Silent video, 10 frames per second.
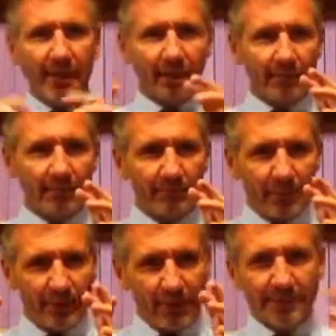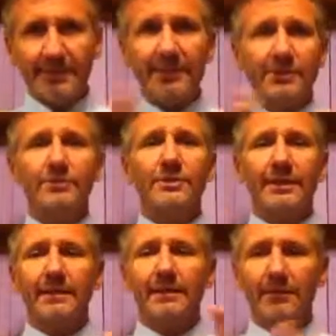I suggest you
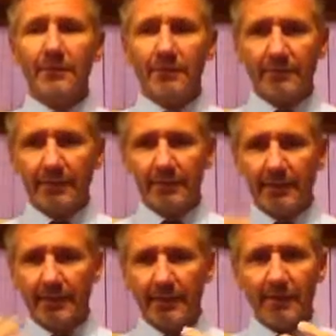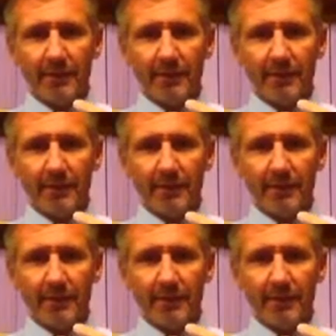take a look at the